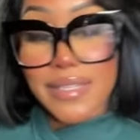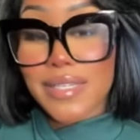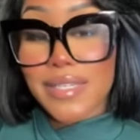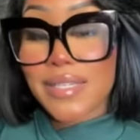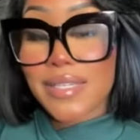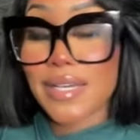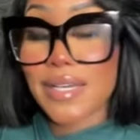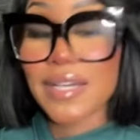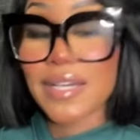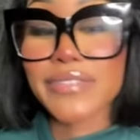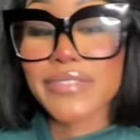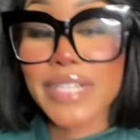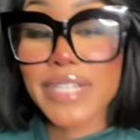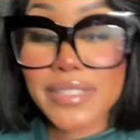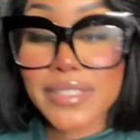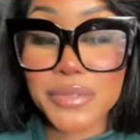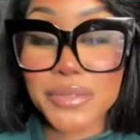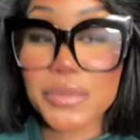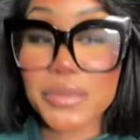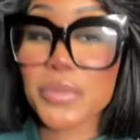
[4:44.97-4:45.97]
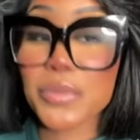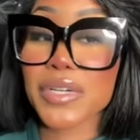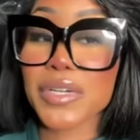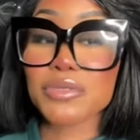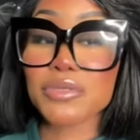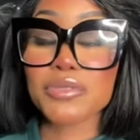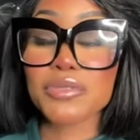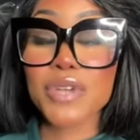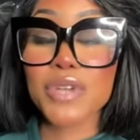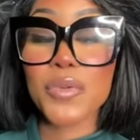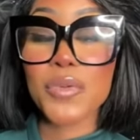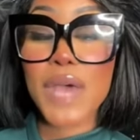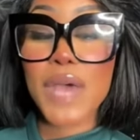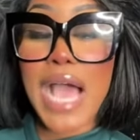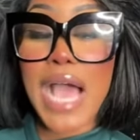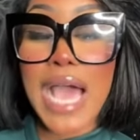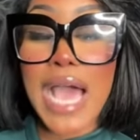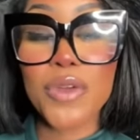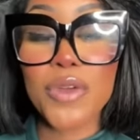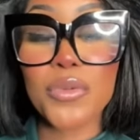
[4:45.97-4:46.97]
All right. Well, you know what?
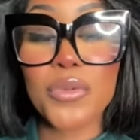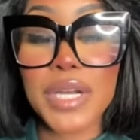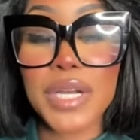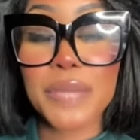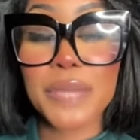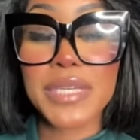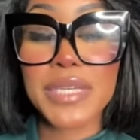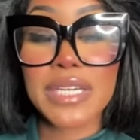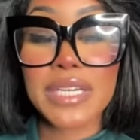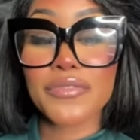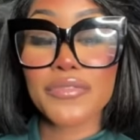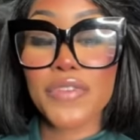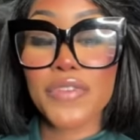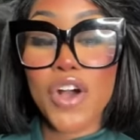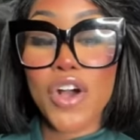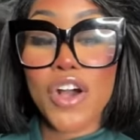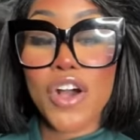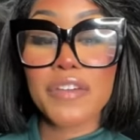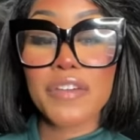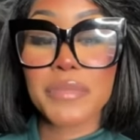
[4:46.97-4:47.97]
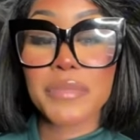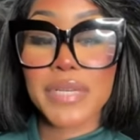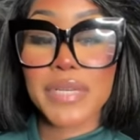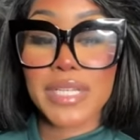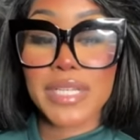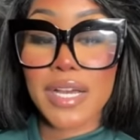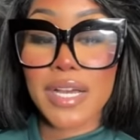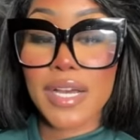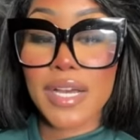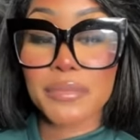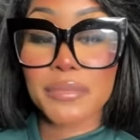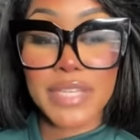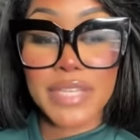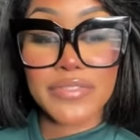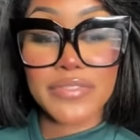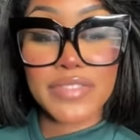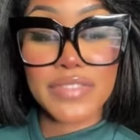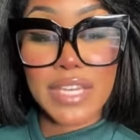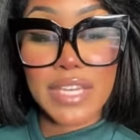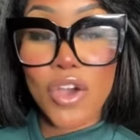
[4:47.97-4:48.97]
I don't want to be involved, but
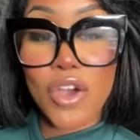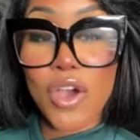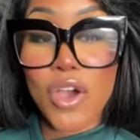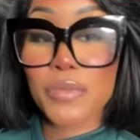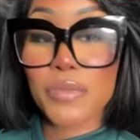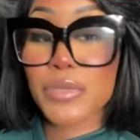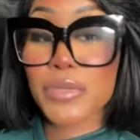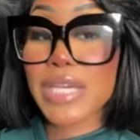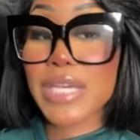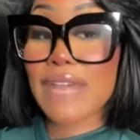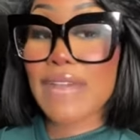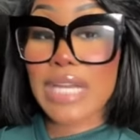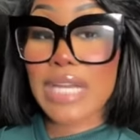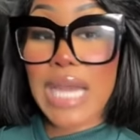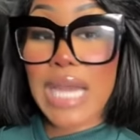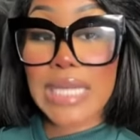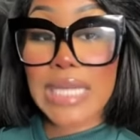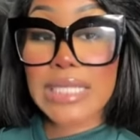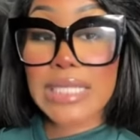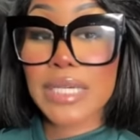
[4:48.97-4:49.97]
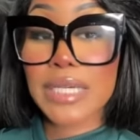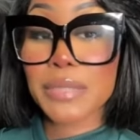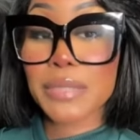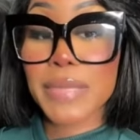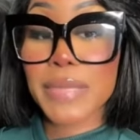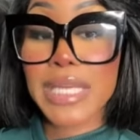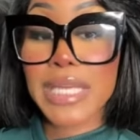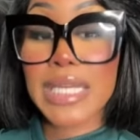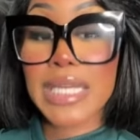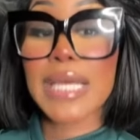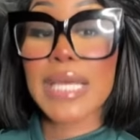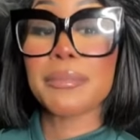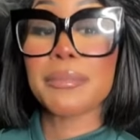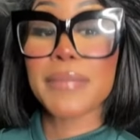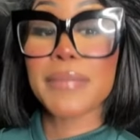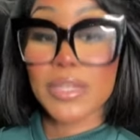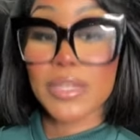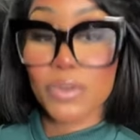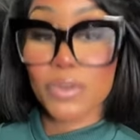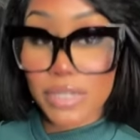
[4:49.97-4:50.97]
if there are, we have a lot of young men and
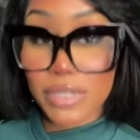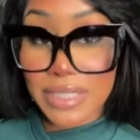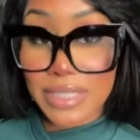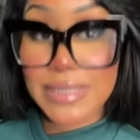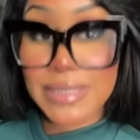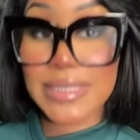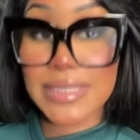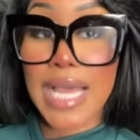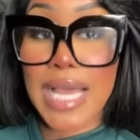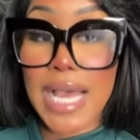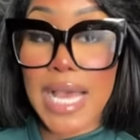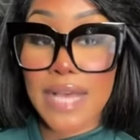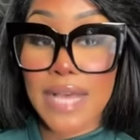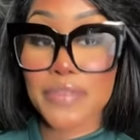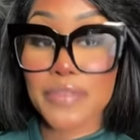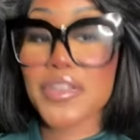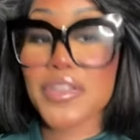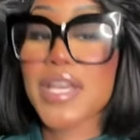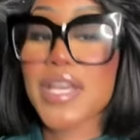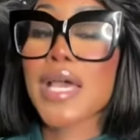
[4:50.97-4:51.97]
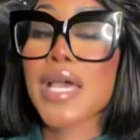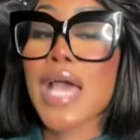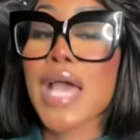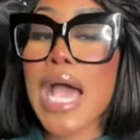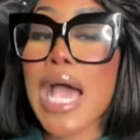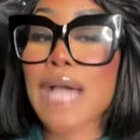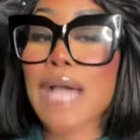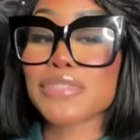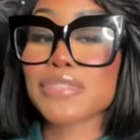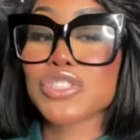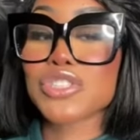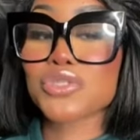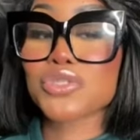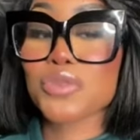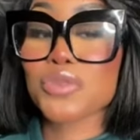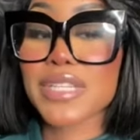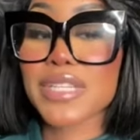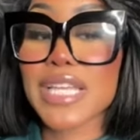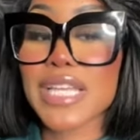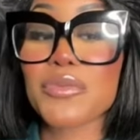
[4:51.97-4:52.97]
men on this live. I'm
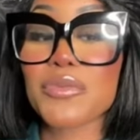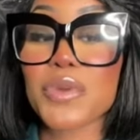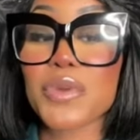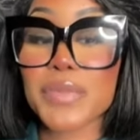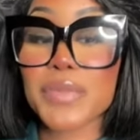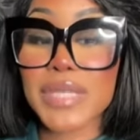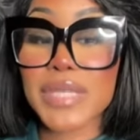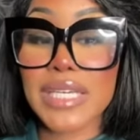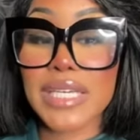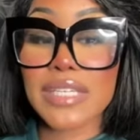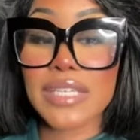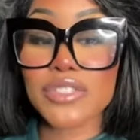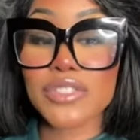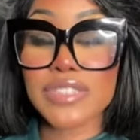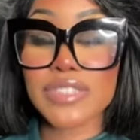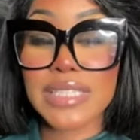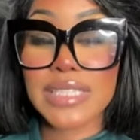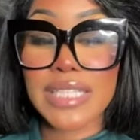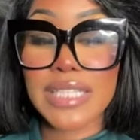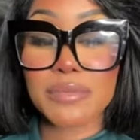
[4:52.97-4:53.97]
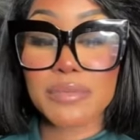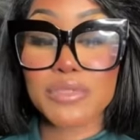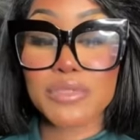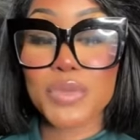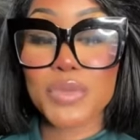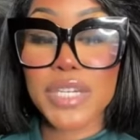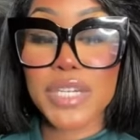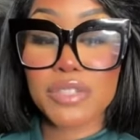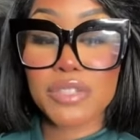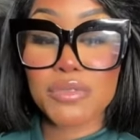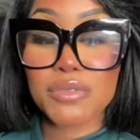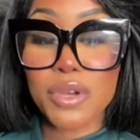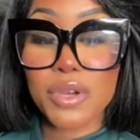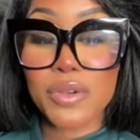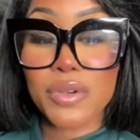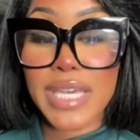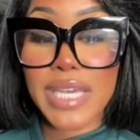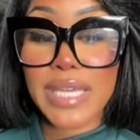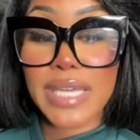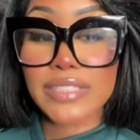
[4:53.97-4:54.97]
sure they will be in your DMs. Where are you
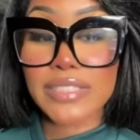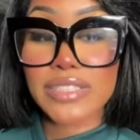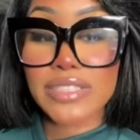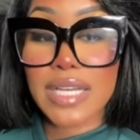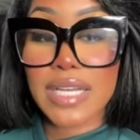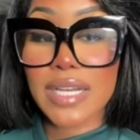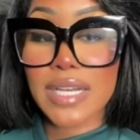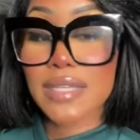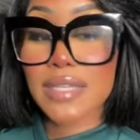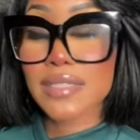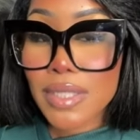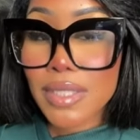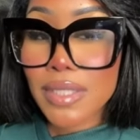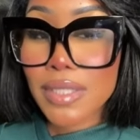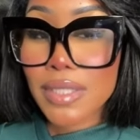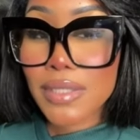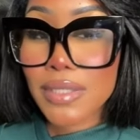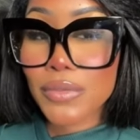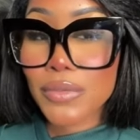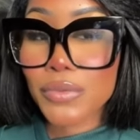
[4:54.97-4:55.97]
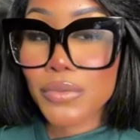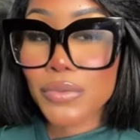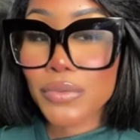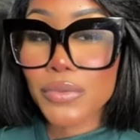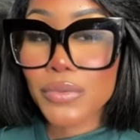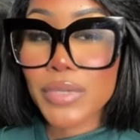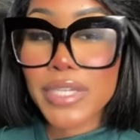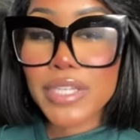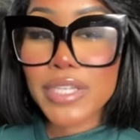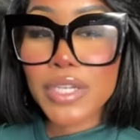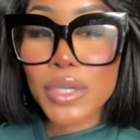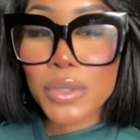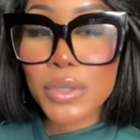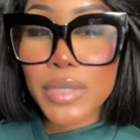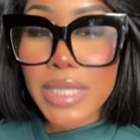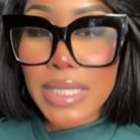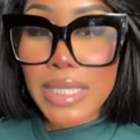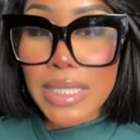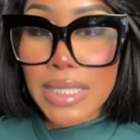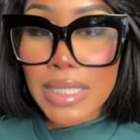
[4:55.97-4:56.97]
located, Jella? Where are you
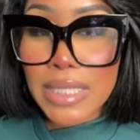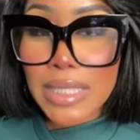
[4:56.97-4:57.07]
located?